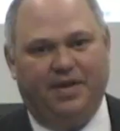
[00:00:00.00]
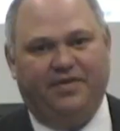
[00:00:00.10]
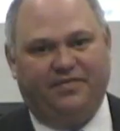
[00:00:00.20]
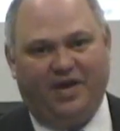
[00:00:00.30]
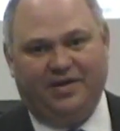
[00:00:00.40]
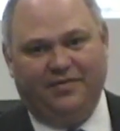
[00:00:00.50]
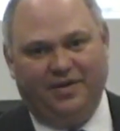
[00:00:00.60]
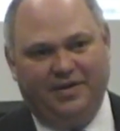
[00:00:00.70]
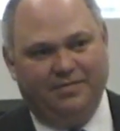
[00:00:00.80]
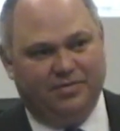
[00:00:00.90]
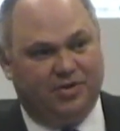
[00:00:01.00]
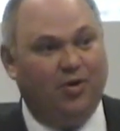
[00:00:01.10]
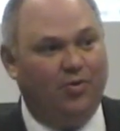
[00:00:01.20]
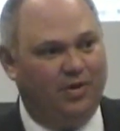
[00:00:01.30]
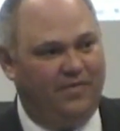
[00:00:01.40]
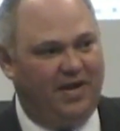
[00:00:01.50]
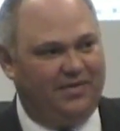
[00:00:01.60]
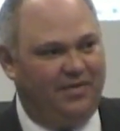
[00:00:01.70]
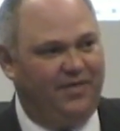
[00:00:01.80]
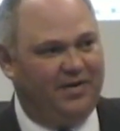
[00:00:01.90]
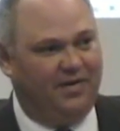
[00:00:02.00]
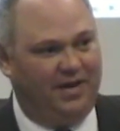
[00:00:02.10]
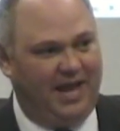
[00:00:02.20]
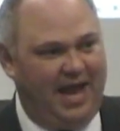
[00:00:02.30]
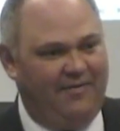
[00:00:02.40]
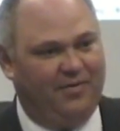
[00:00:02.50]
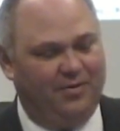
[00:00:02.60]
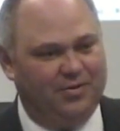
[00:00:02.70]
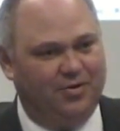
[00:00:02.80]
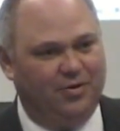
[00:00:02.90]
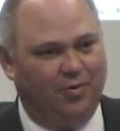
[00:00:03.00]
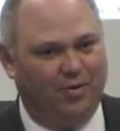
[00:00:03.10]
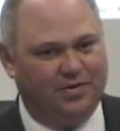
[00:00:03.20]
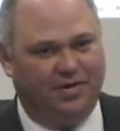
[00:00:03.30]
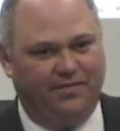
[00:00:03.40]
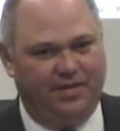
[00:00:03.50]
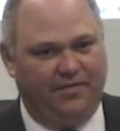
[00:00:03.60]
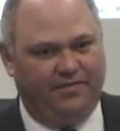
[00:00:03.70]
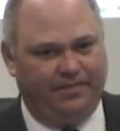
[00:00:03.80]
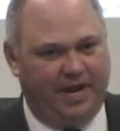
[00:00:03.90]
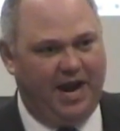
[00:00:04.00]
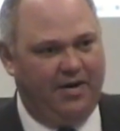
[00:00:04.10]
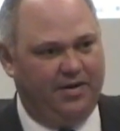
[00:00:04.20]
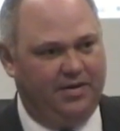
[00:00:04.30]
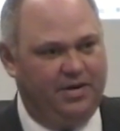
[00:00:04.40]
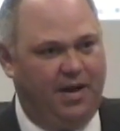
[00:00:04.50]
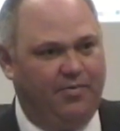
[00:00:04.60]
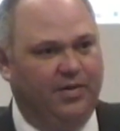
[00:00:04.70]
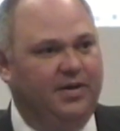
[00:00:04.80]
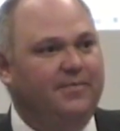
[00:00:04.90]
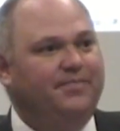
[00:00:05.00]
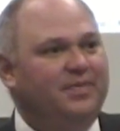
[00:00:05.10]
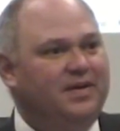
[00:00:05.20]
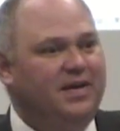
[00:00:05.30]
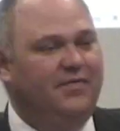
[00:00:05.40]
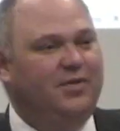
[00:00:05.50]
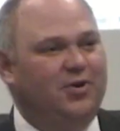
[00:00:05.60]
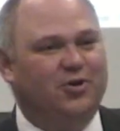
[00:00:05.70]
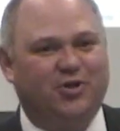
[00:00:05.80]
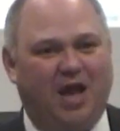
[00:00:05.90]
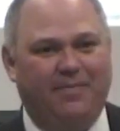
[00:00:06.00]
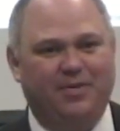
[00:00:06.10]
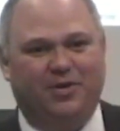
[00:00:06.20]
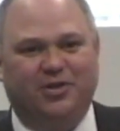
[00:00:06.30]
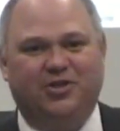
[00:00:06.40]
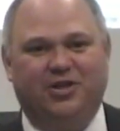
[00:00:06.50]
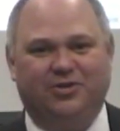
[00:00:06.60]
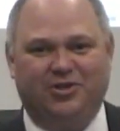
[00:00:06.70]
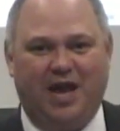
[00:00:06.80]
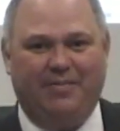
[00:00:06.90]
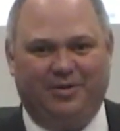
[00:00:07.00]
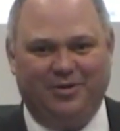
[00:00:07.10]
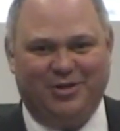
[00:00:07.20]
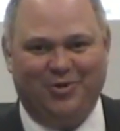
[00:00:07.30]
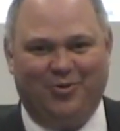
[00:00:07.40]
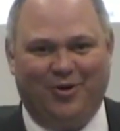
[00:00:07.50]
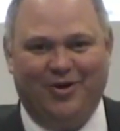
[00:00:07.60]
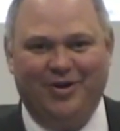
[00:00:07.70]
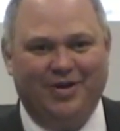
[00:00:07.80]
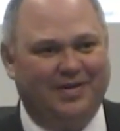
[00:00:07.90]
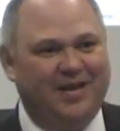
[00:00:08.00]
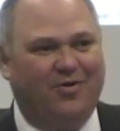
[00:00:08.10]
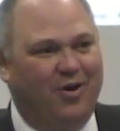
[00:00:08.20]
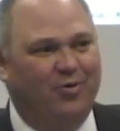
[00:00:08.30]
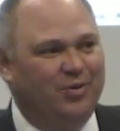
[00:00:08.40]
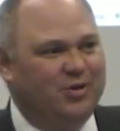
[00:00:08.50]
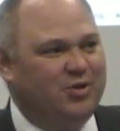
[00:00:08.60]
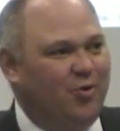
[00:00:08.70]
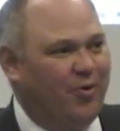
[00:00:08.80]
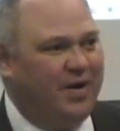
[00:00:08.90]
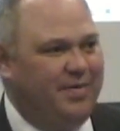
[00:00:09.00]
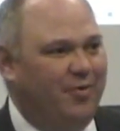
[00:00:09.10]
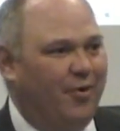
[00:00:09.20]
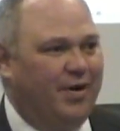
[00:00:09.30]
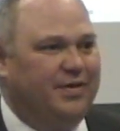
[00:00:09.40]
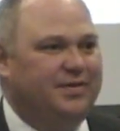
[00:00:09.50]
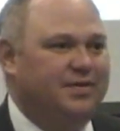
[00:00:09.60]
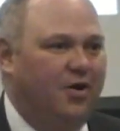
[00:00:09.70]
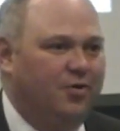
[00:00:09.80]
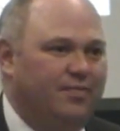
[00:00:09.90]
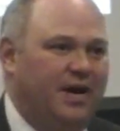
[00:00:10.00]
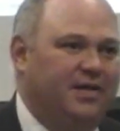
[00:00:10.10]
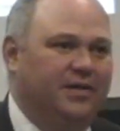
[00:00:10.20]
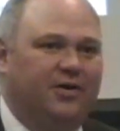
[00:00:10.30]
They've effectively sold, they've effectively half closed their doors. They're hiring, they're not really, even though you're shopping, you can still shop at their store, they don't own the store anymore. It's owned by the